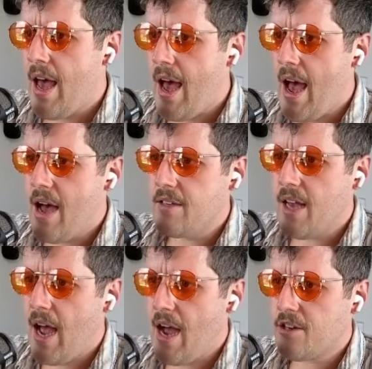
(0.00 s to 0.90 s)
as
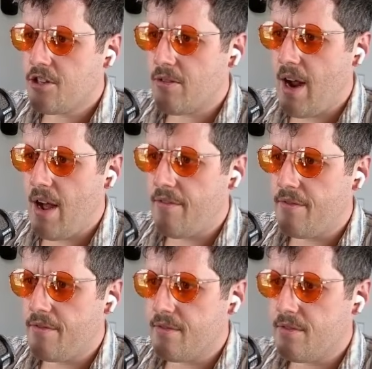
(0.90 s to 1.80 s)

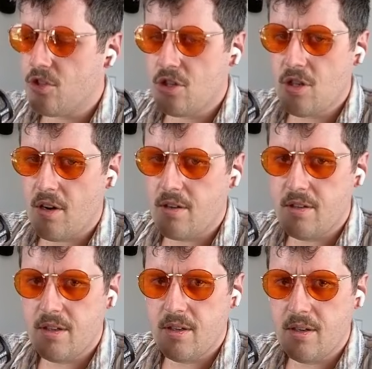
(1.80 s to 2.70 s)
Hashgraph starts
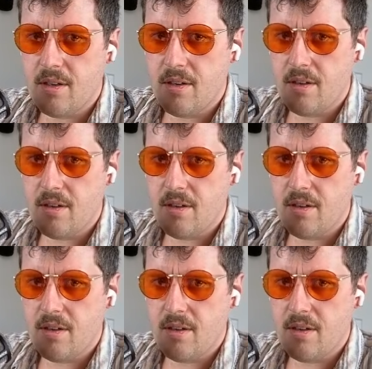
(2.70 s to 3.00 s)
to